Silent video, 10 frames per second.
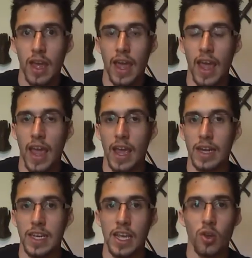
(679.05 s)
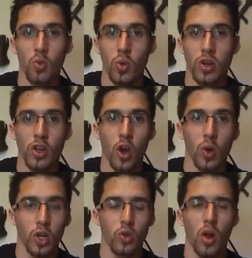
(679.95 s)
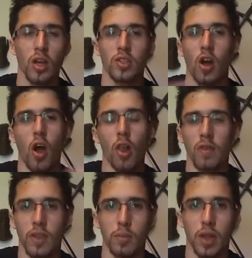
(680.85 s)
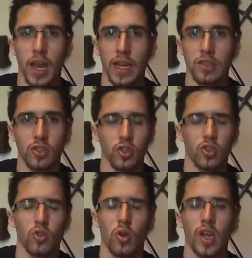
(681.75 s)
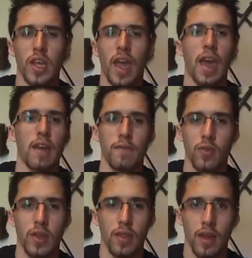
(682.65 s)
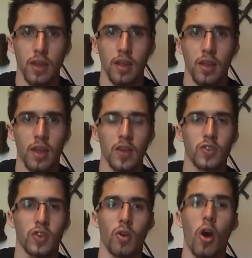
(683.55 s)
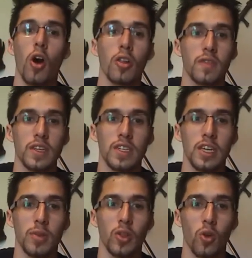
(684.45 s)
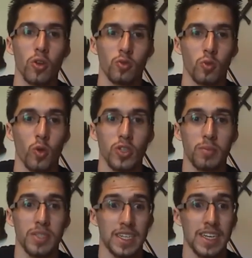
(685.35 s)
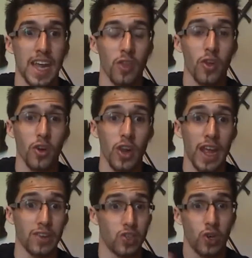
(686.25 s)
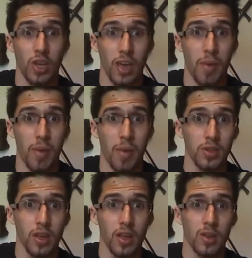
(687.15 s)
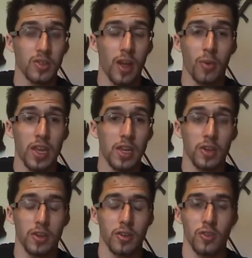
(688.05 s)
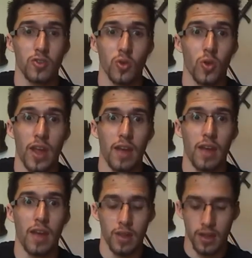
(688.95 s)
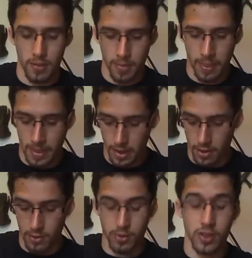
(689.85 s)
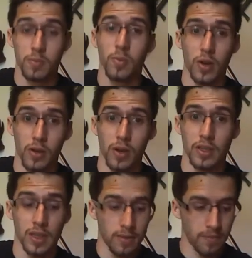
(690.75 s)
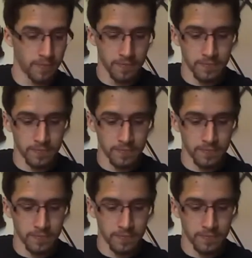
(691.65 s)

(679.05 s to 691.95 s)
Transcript: and he would go across all of the planes destroying everything. So all of the demon lords rose up together and took him out, so that way he couldn't destroy everything, which is pretty crazy.